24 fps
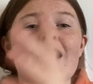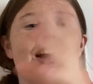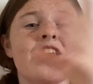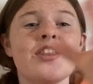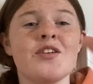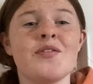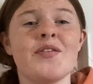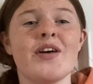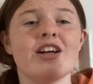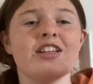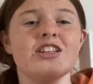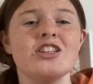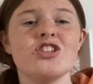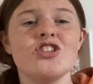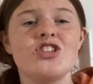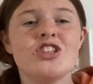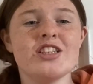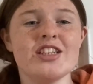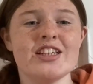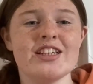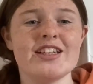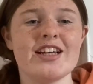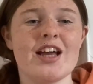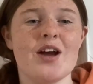and the fact that she
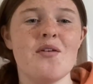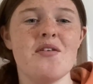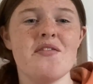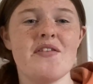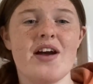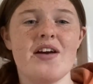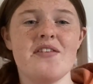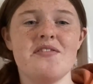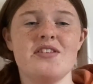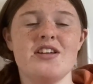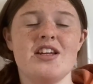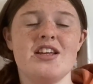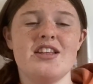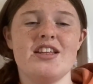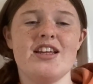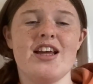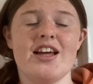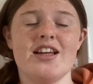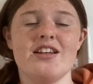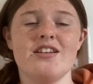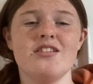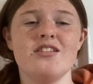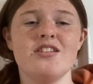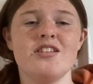didn't go with Evan at the
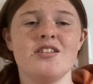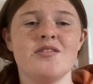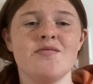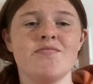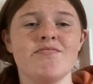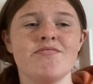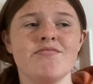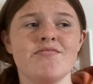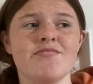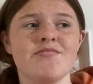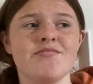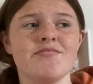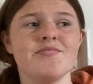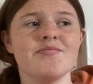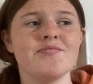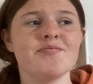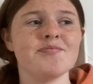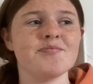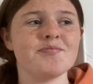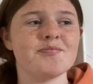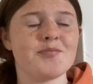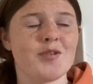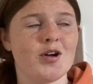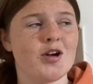end
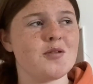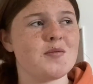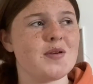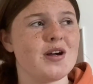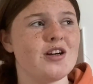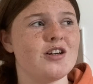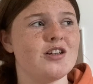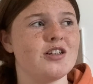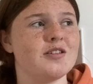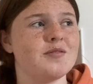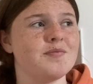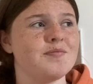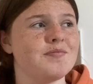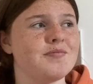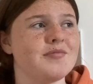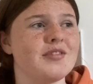break my heart.